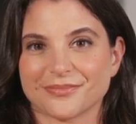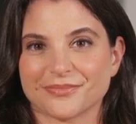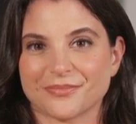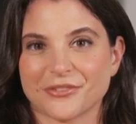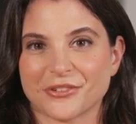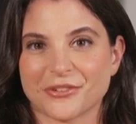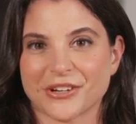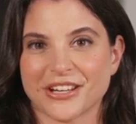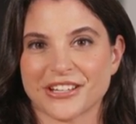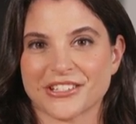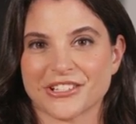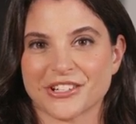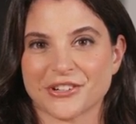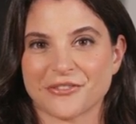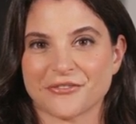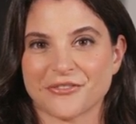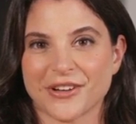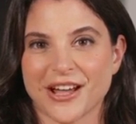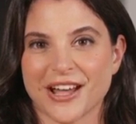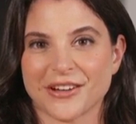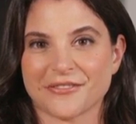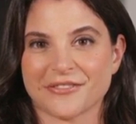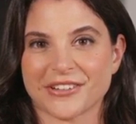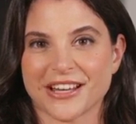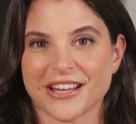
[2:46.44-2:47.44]
3 to
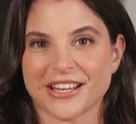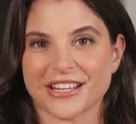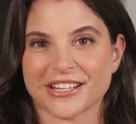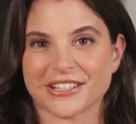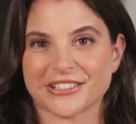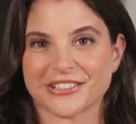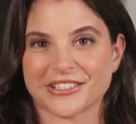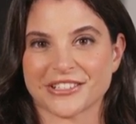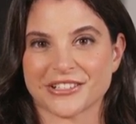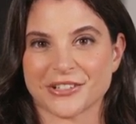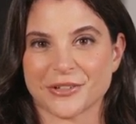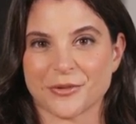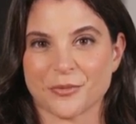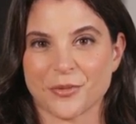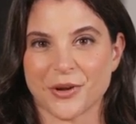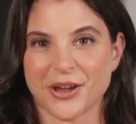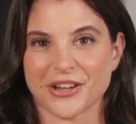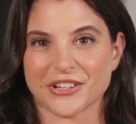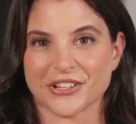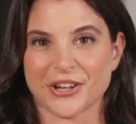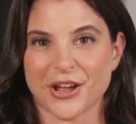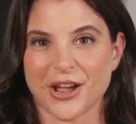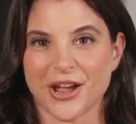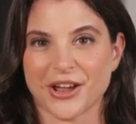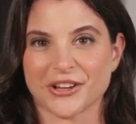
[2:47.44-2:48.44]
5 days,
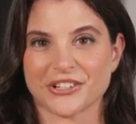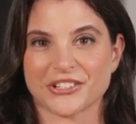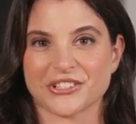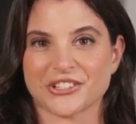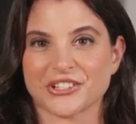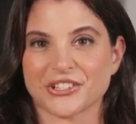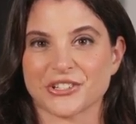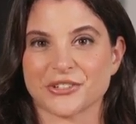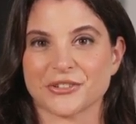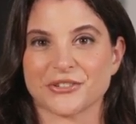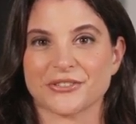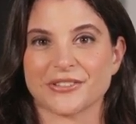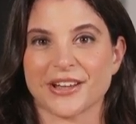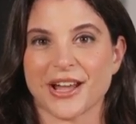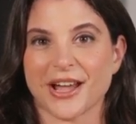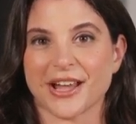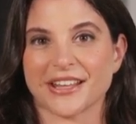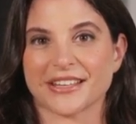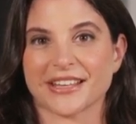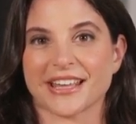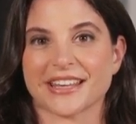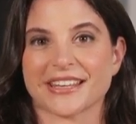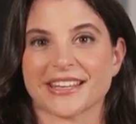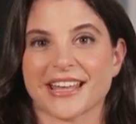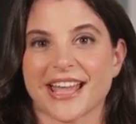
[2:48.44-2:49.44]
watch
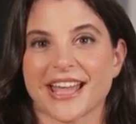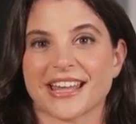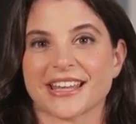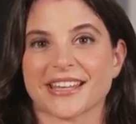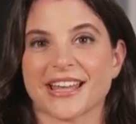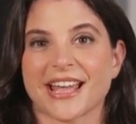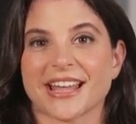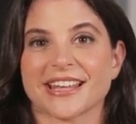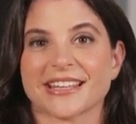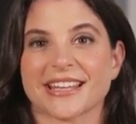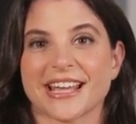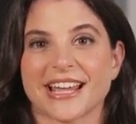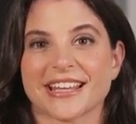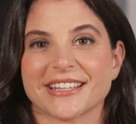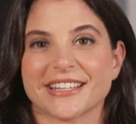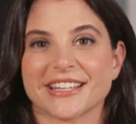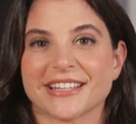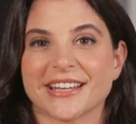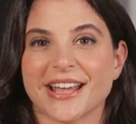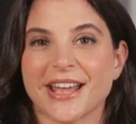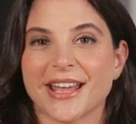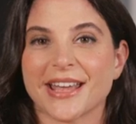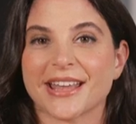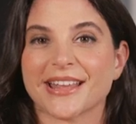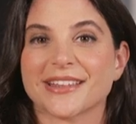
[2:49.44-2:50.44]

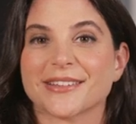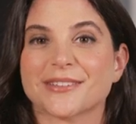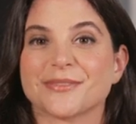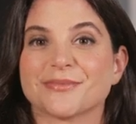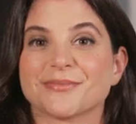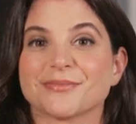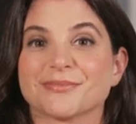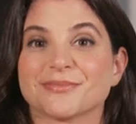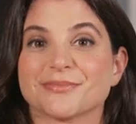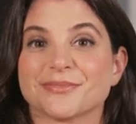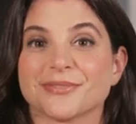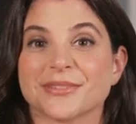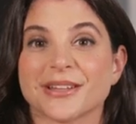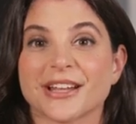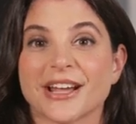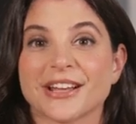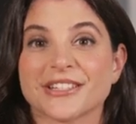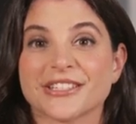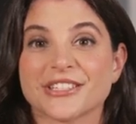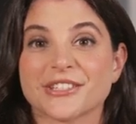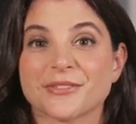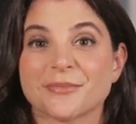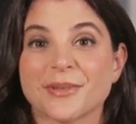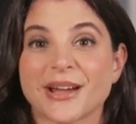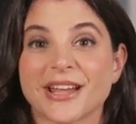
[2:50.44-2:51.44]
R2,9999.
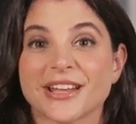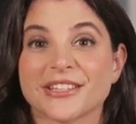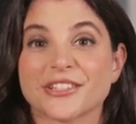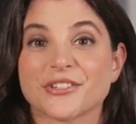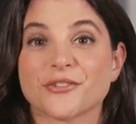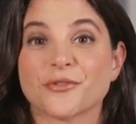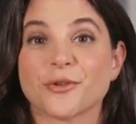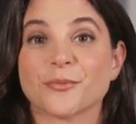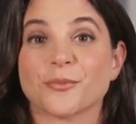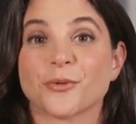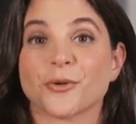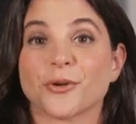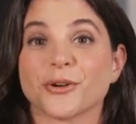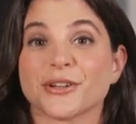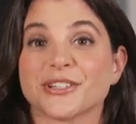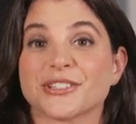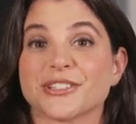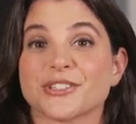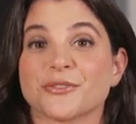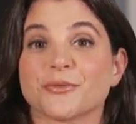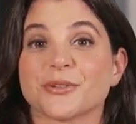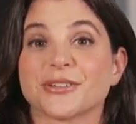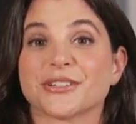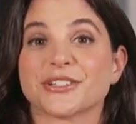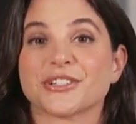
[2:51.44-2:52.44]
Customized
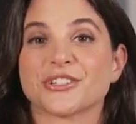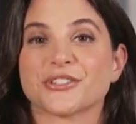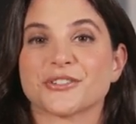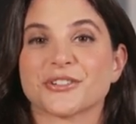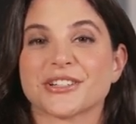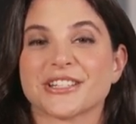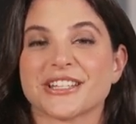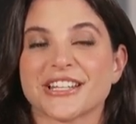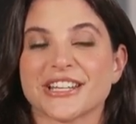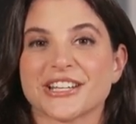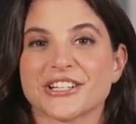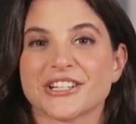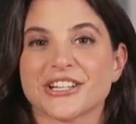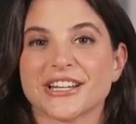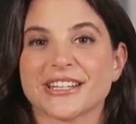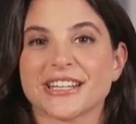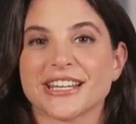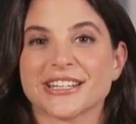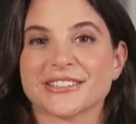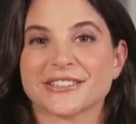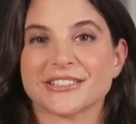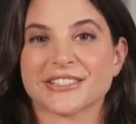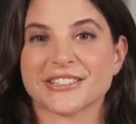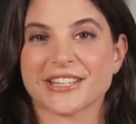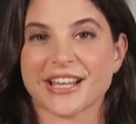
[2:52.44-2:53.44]
reports with strategic
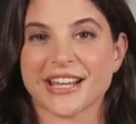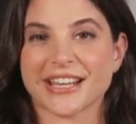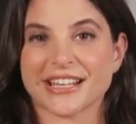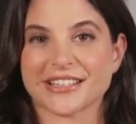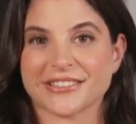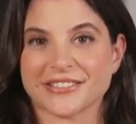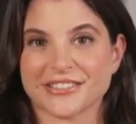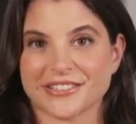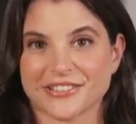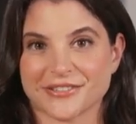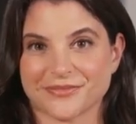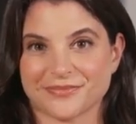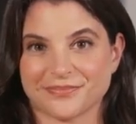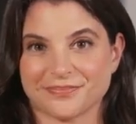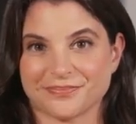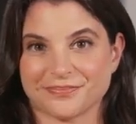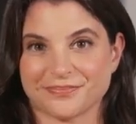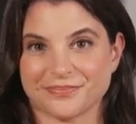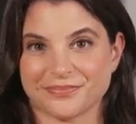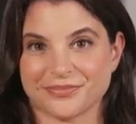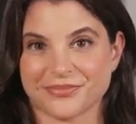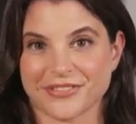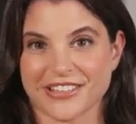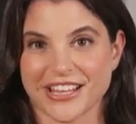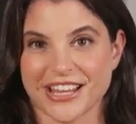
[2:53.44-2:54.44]
insights,
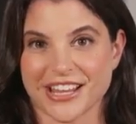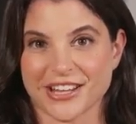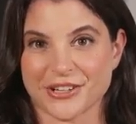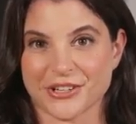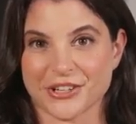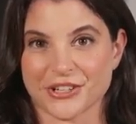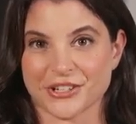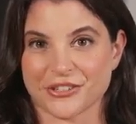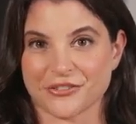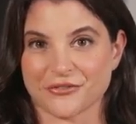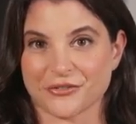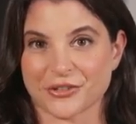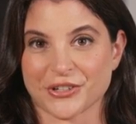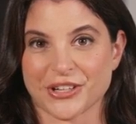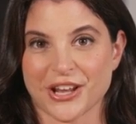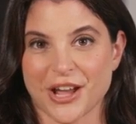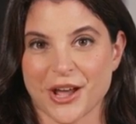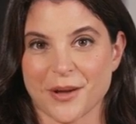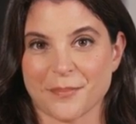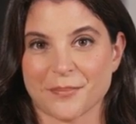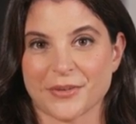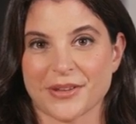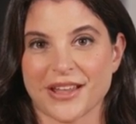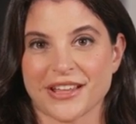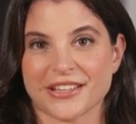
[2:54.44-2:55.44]
tailored for
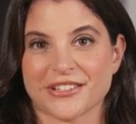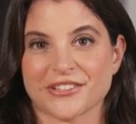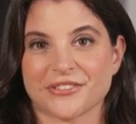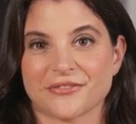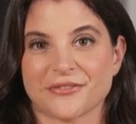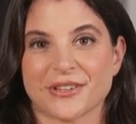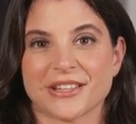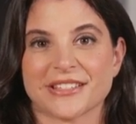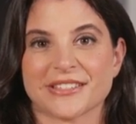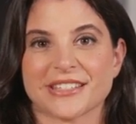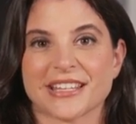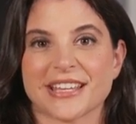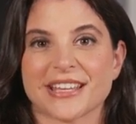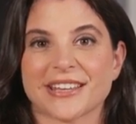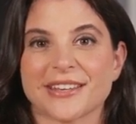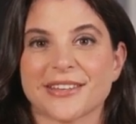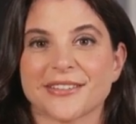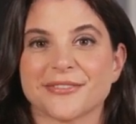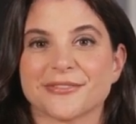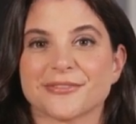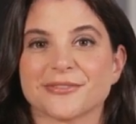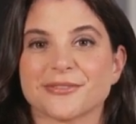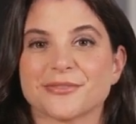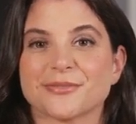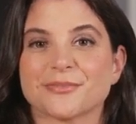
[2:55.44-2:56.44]
complex funding,
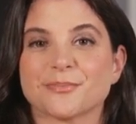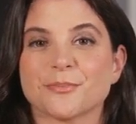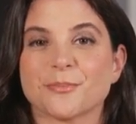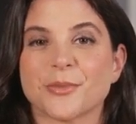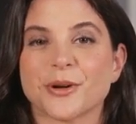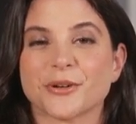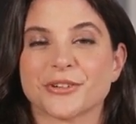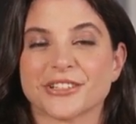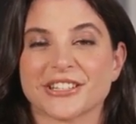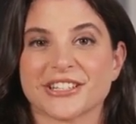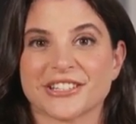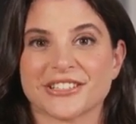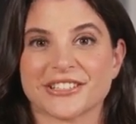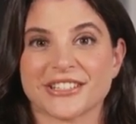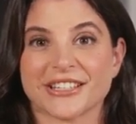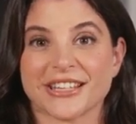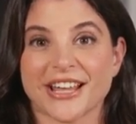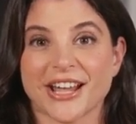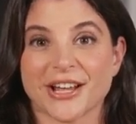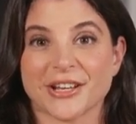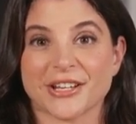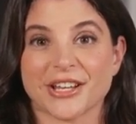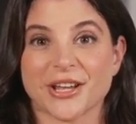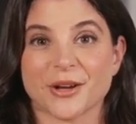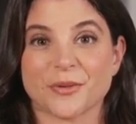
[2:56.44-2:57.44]

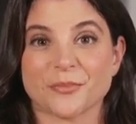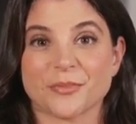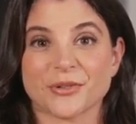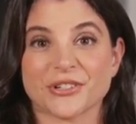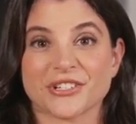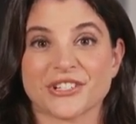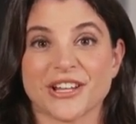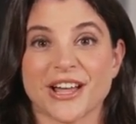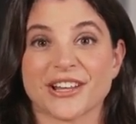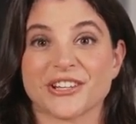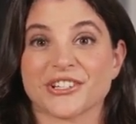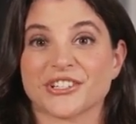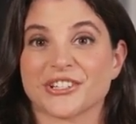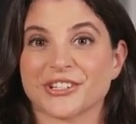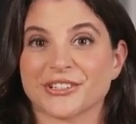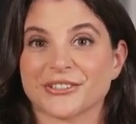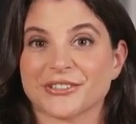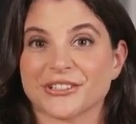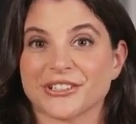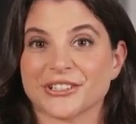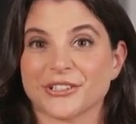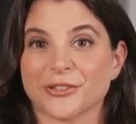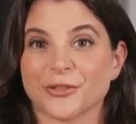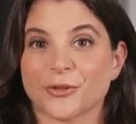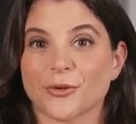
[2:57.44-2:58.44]
multi-scenario
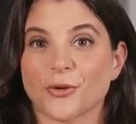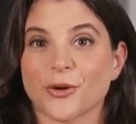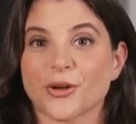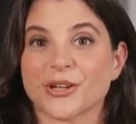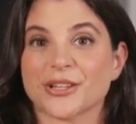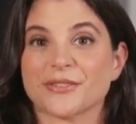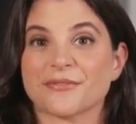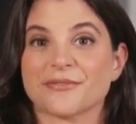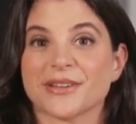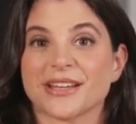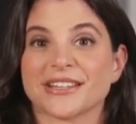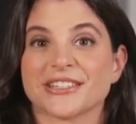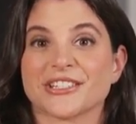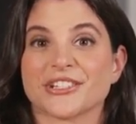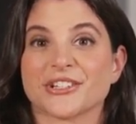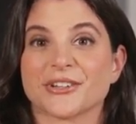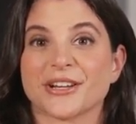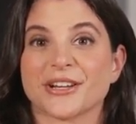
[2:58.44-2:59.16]
projections, or investor